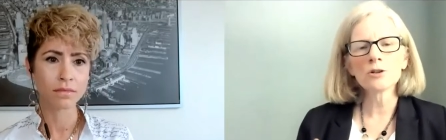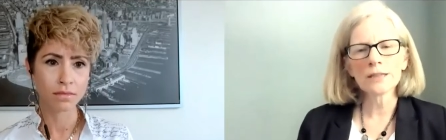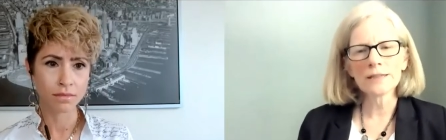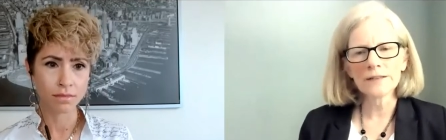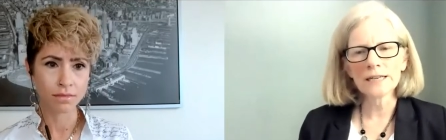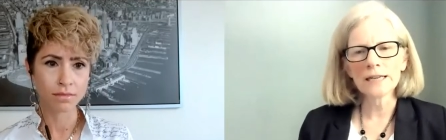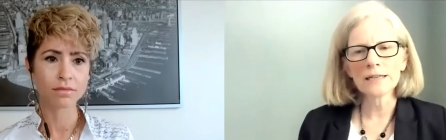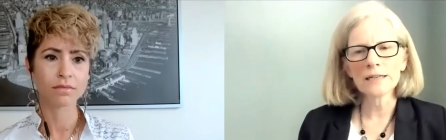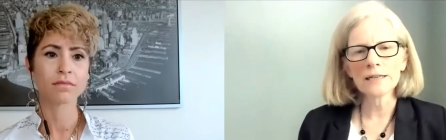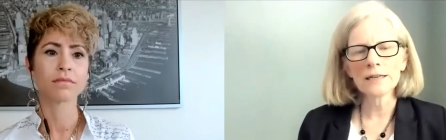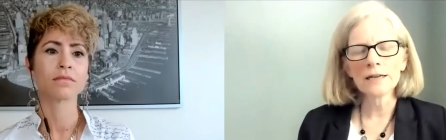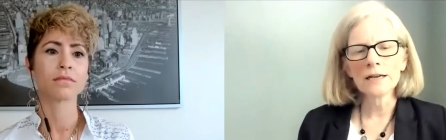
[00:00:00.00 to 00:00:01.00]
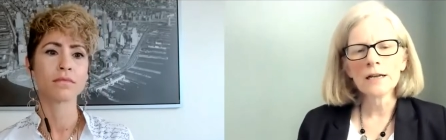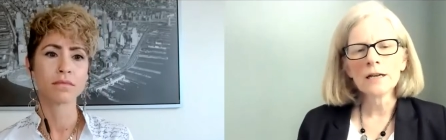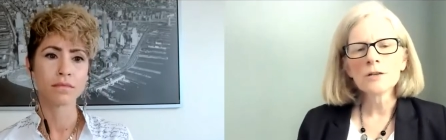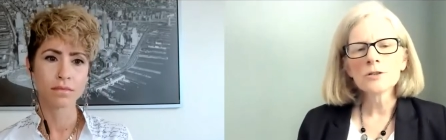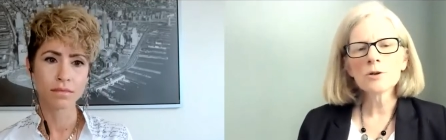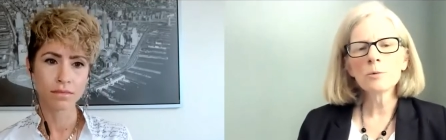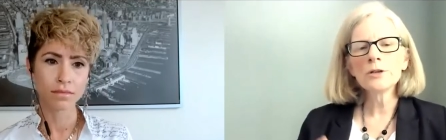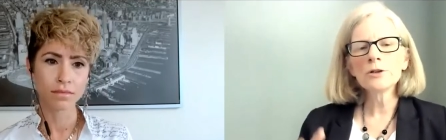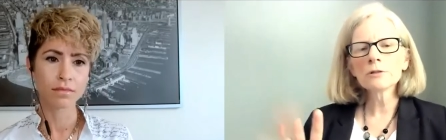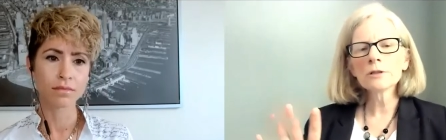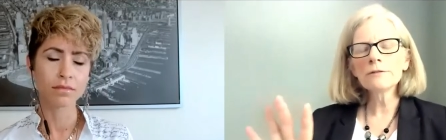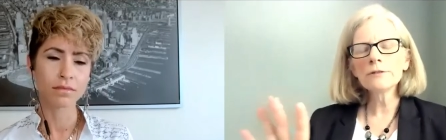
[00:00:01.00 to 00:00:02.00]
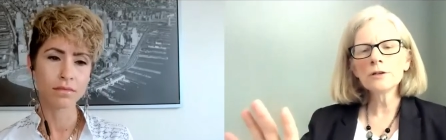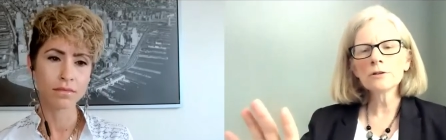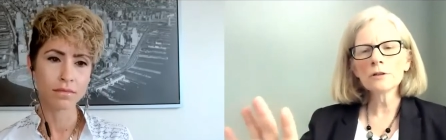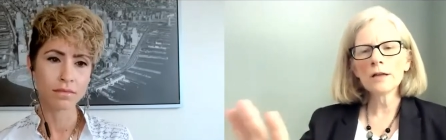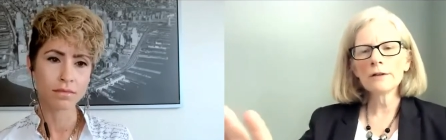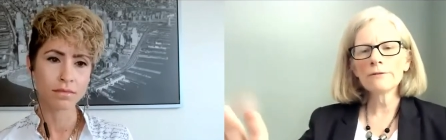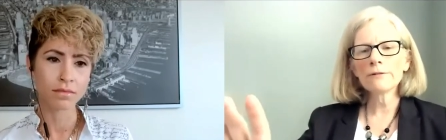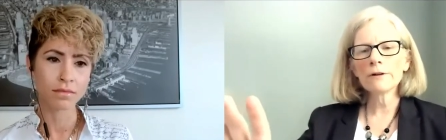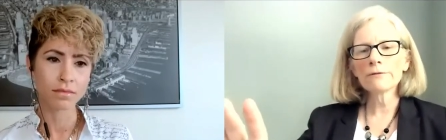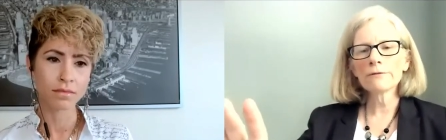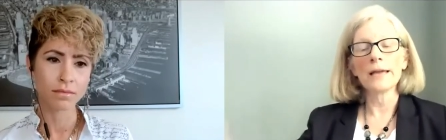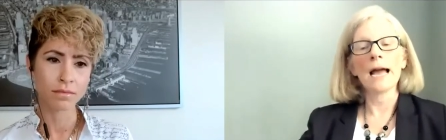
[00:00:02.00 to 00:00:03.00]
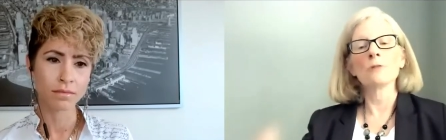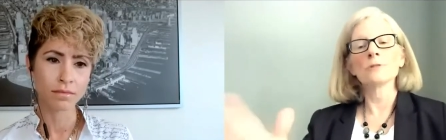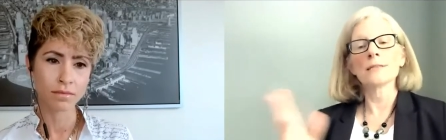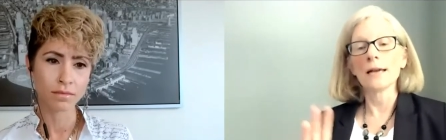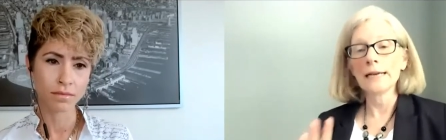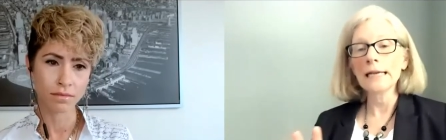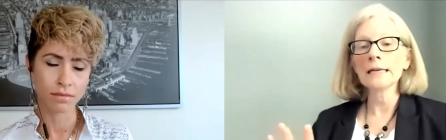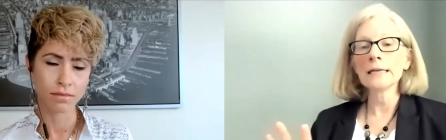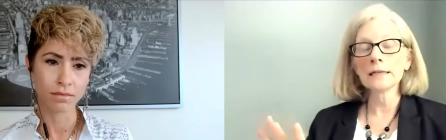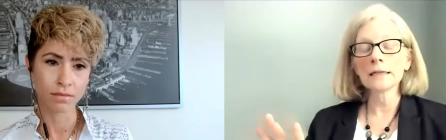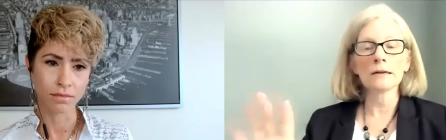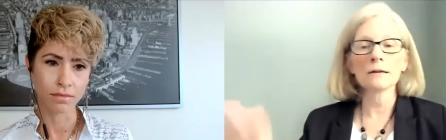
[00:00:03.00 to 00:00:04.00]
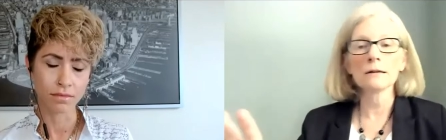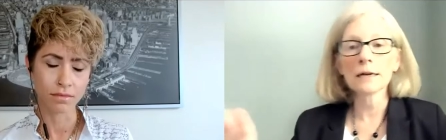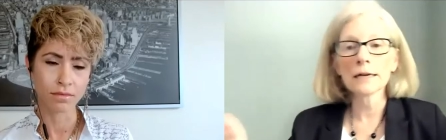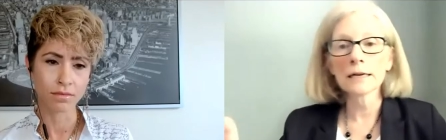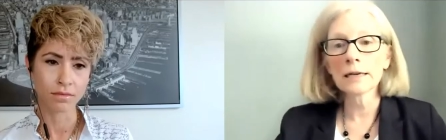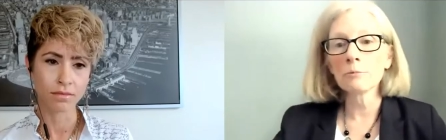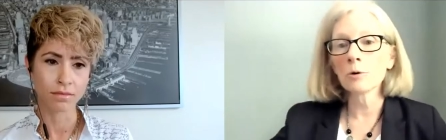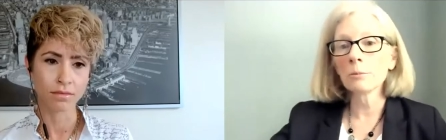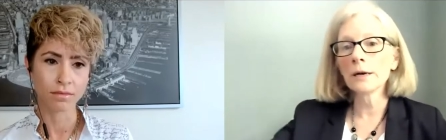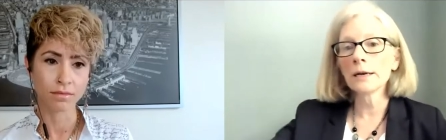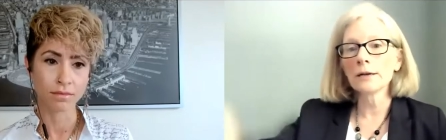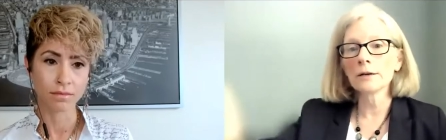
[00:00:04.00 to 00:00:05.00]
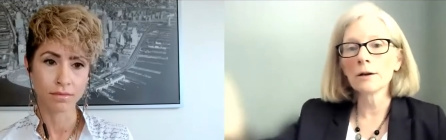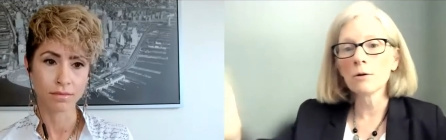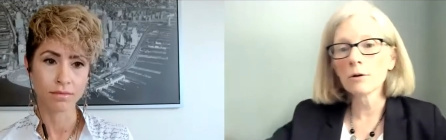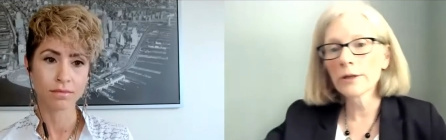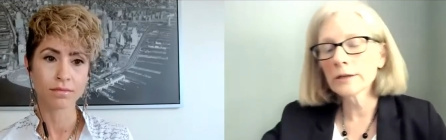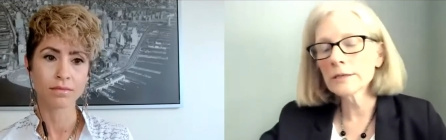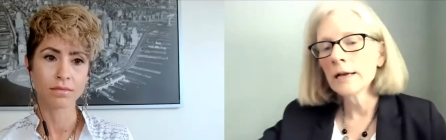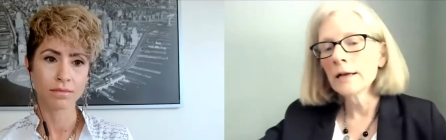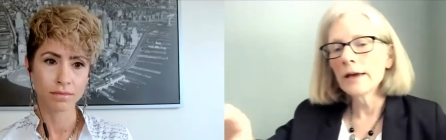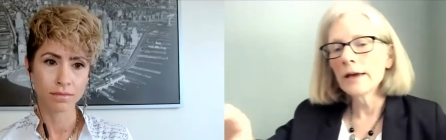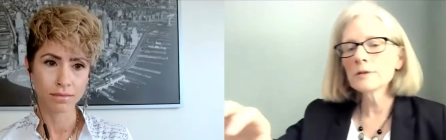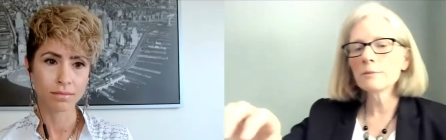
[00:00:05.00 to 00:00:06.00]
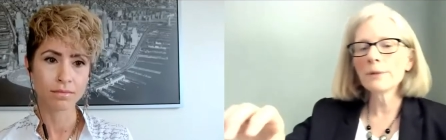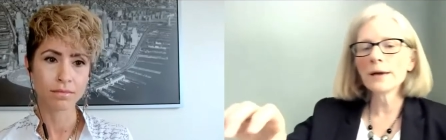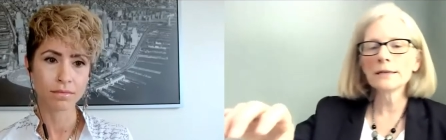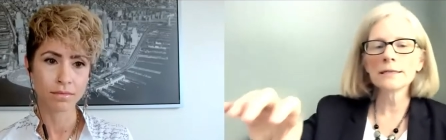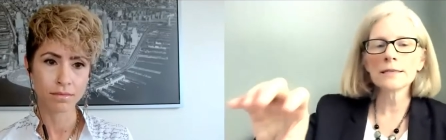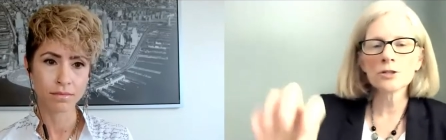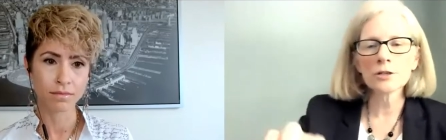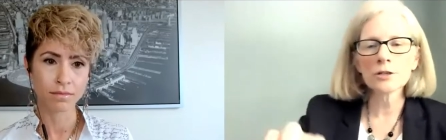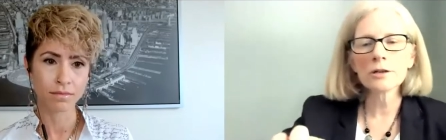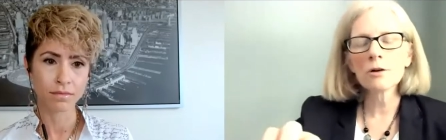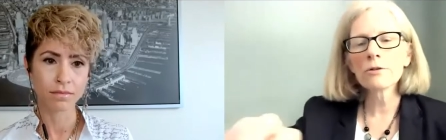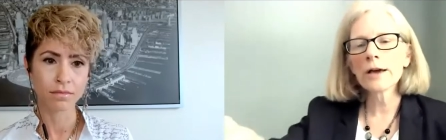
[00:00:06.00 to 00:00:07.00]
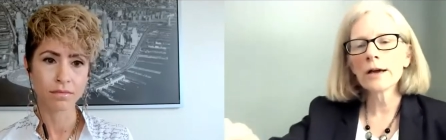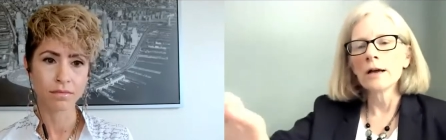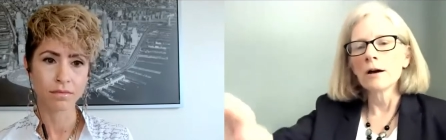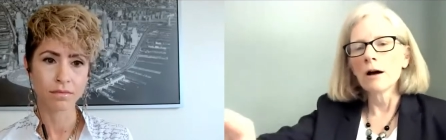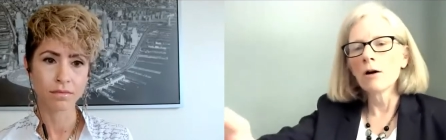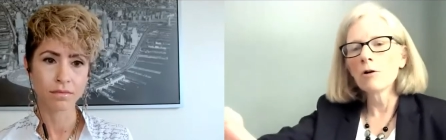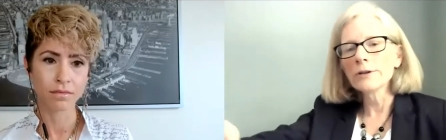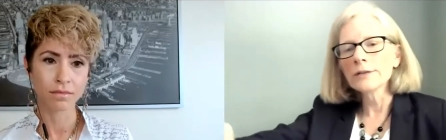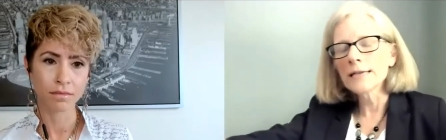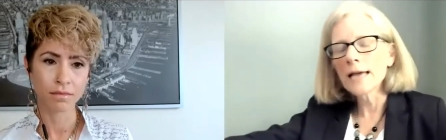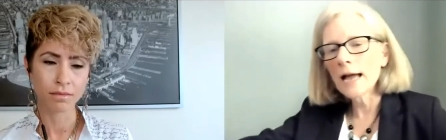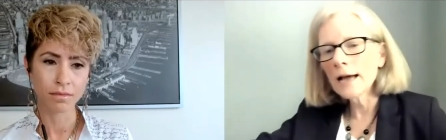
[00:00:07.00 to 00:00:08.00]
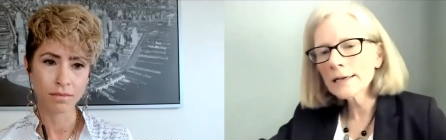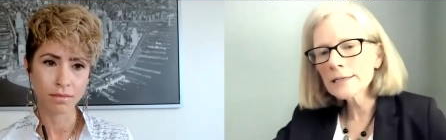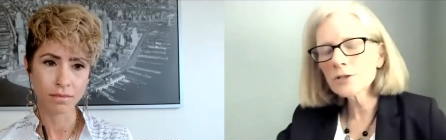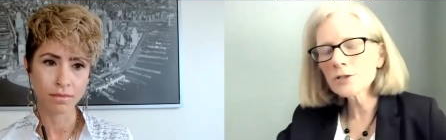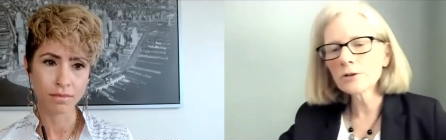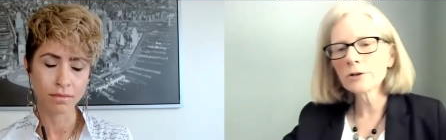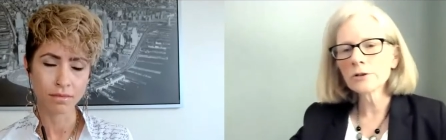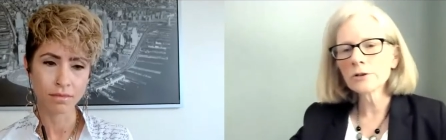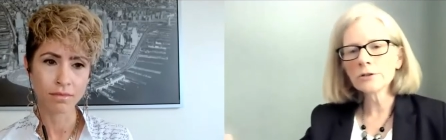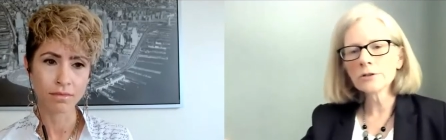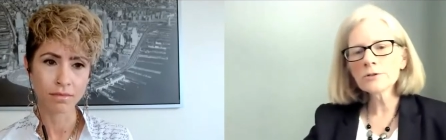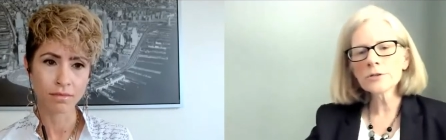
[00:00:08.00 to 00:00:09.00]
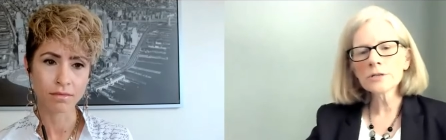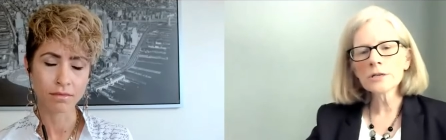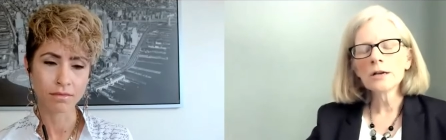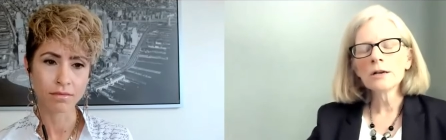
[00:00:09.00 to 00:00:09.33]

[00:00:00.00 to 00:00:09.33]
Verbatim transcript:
Speaker 1: you're living in. So when you're living your life from the outside in, like, oh, I got to get more money, and oh, that that was a bad decision, and oh, that all these externals,